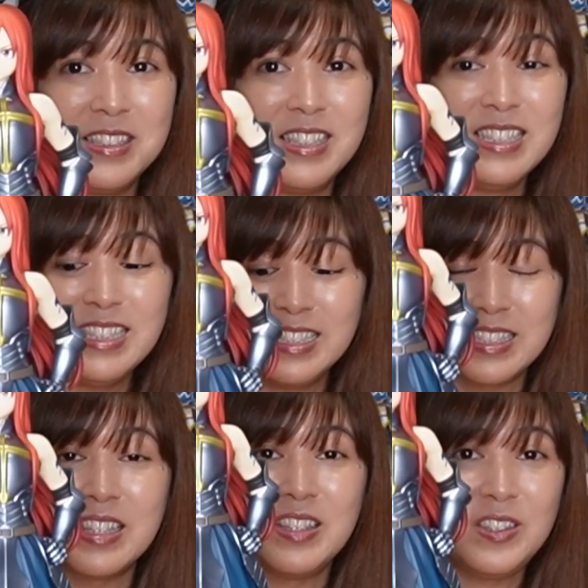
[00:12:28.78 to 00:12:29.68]
this
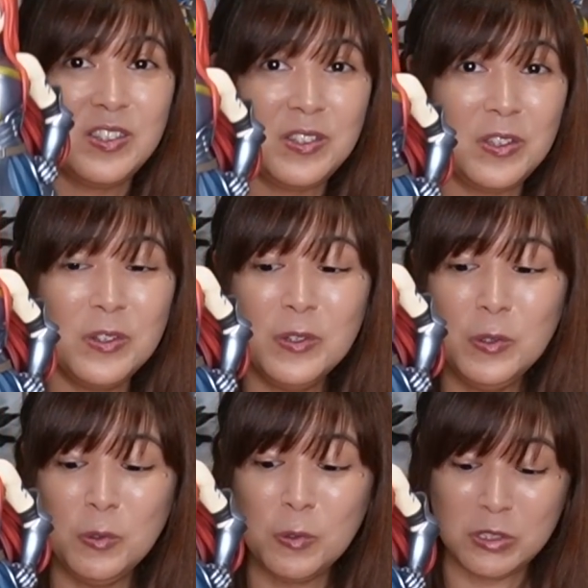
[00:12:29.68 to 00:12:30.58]
is
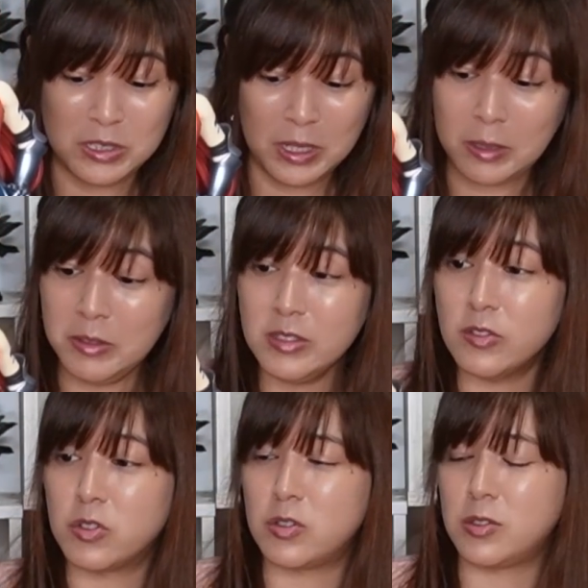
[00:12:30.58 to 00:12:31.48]
huge. Like, this
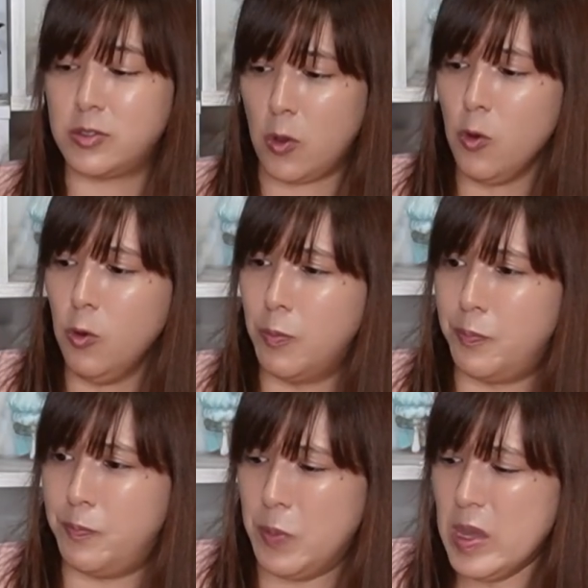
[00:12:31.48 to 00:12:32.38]
is so
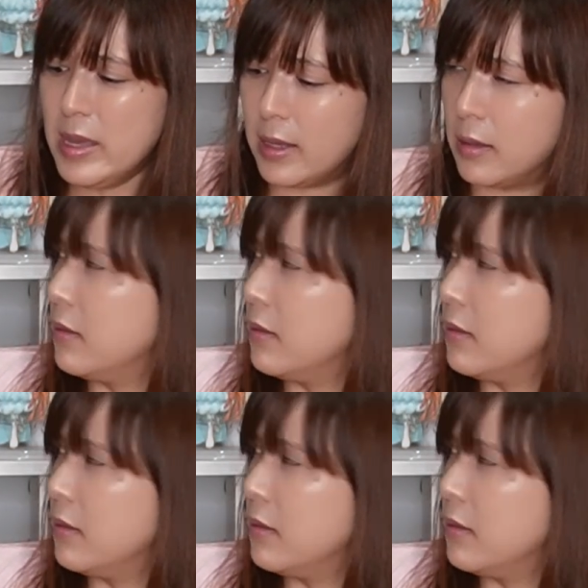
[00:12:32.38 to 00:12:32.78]
big.